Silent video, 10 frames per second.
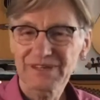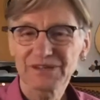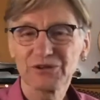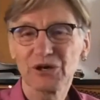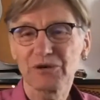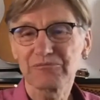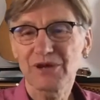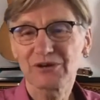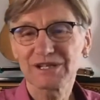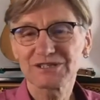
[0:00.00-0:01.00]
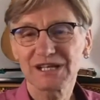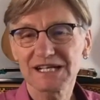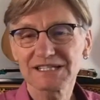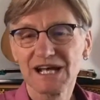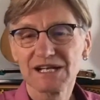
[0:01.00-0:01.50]
Cool. All right, you
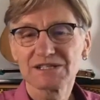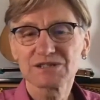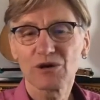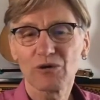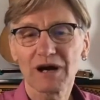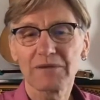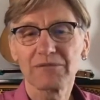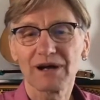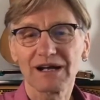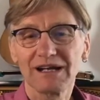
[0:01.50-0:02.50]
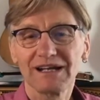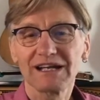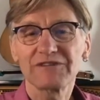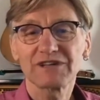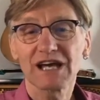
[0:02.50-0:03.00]
guys. So
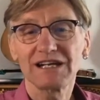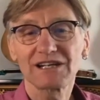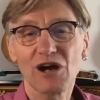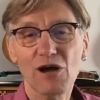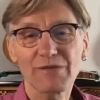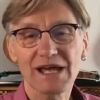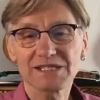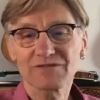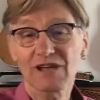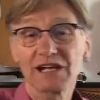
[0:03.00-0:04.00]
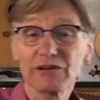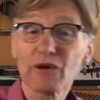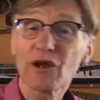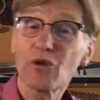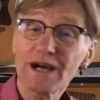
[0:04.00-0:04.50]
if you got any comments, if you got any
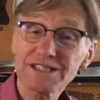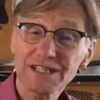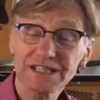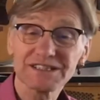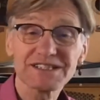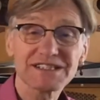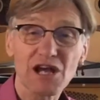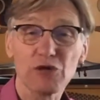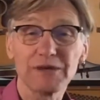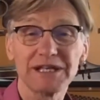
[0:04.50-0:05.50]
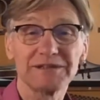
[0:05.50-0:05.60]
requests, you can just tell me.